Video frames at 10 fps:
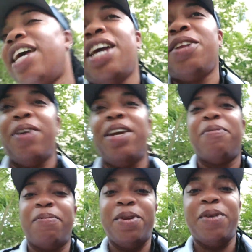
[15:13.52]
Anyway,
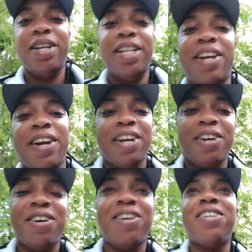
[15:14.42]
and the girl I
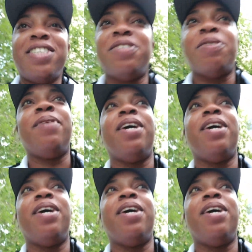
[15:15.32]
couldn't come see me